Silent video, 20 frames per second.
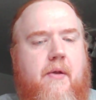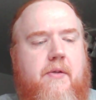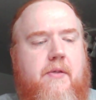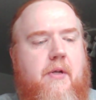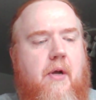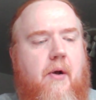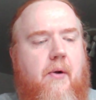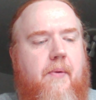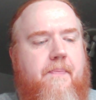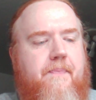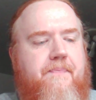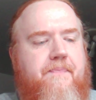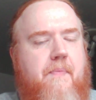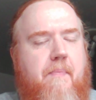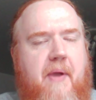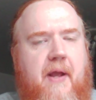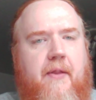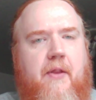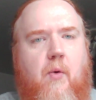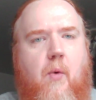So
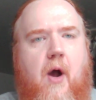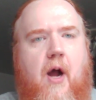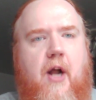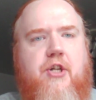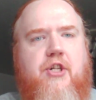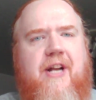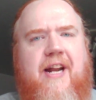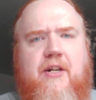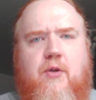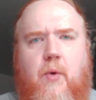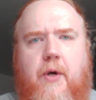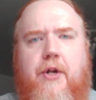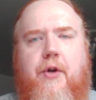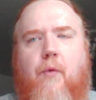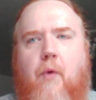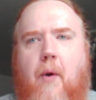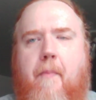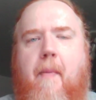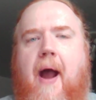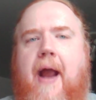be on the watch. And I just wanted
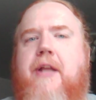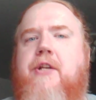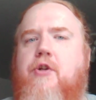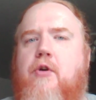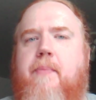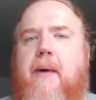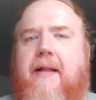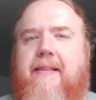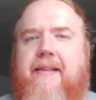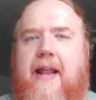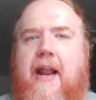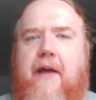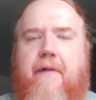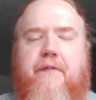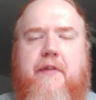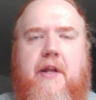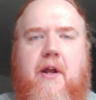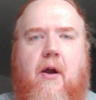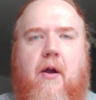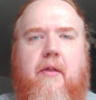to remind you about
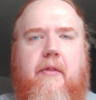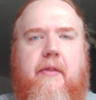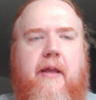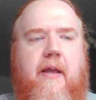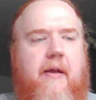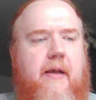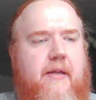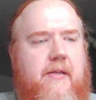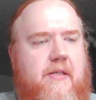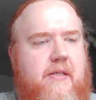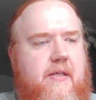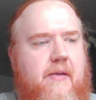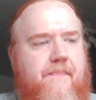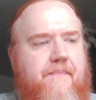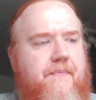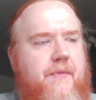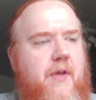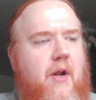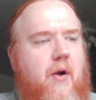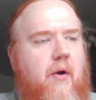that FDR thing because,
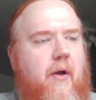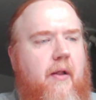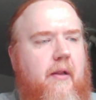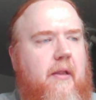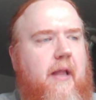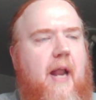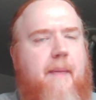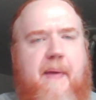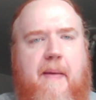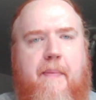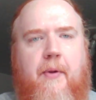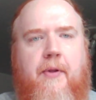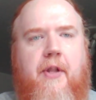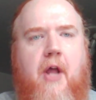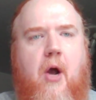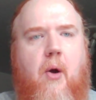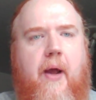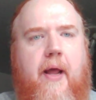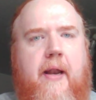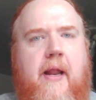you know, a lot of people
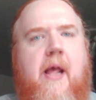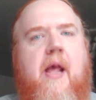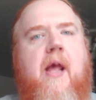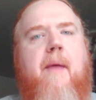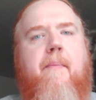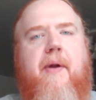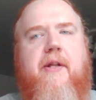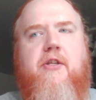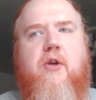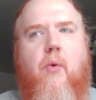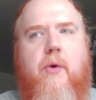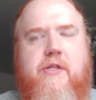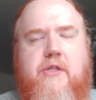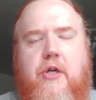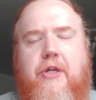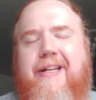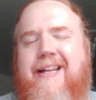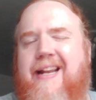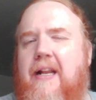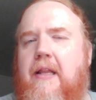know it, but it's always
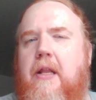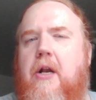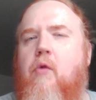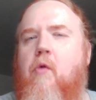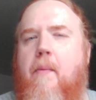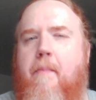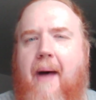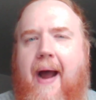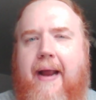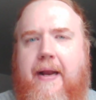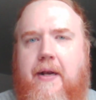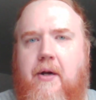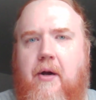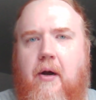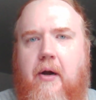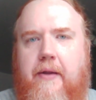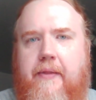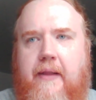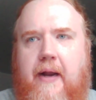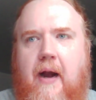good to get a little
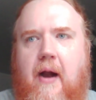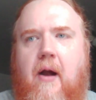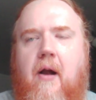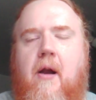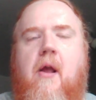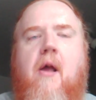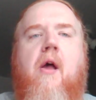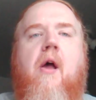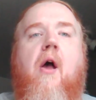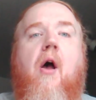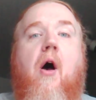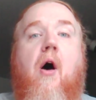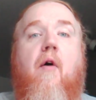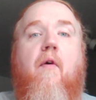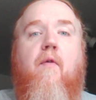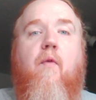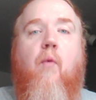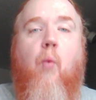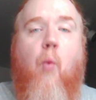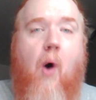reminder in there
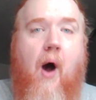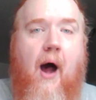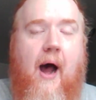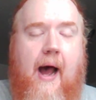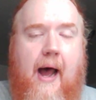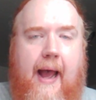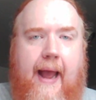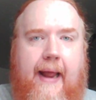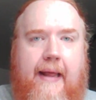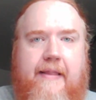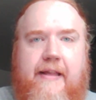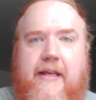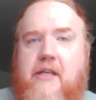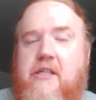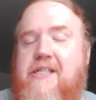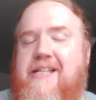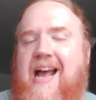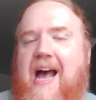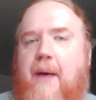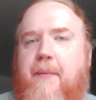of why the
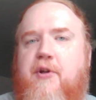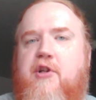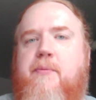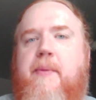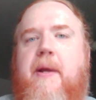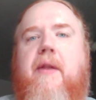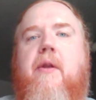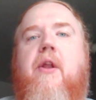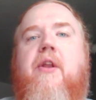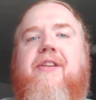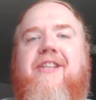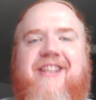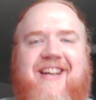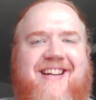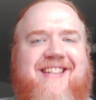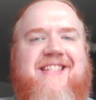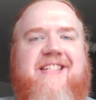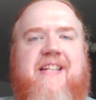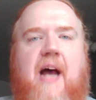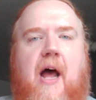establishment
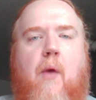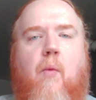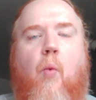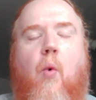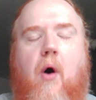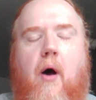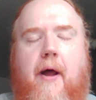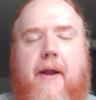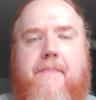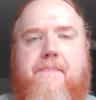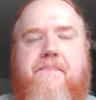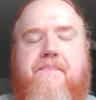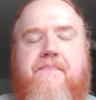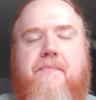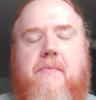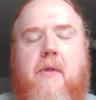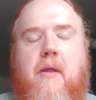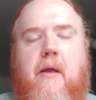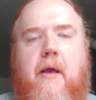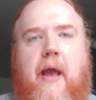does not want
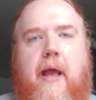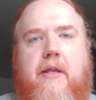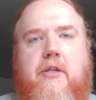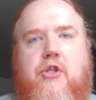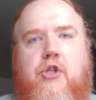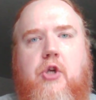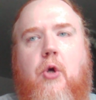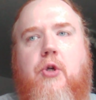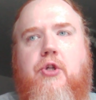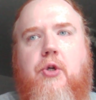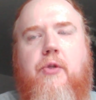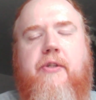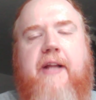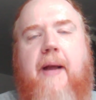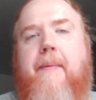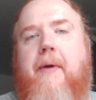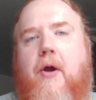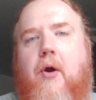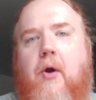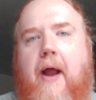a social
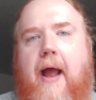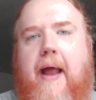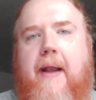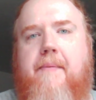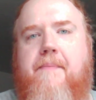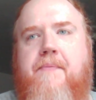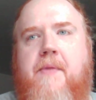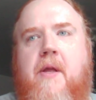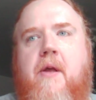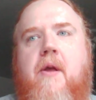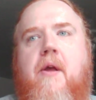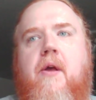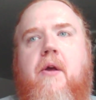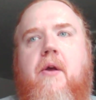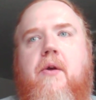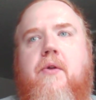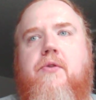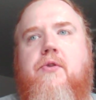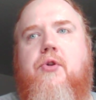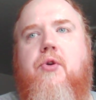democrat
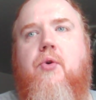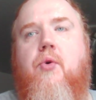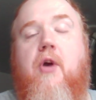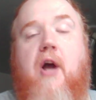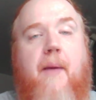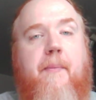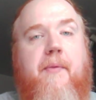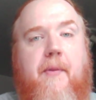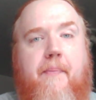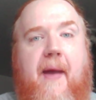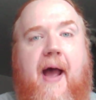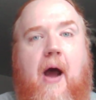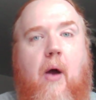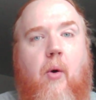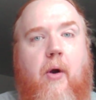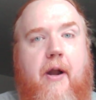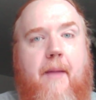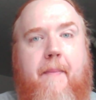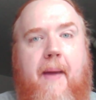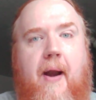to come to
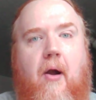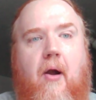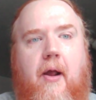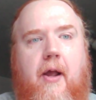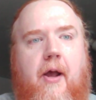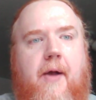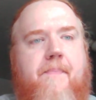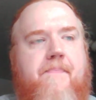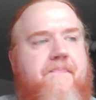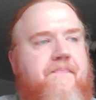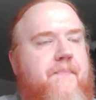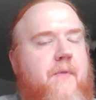power in America.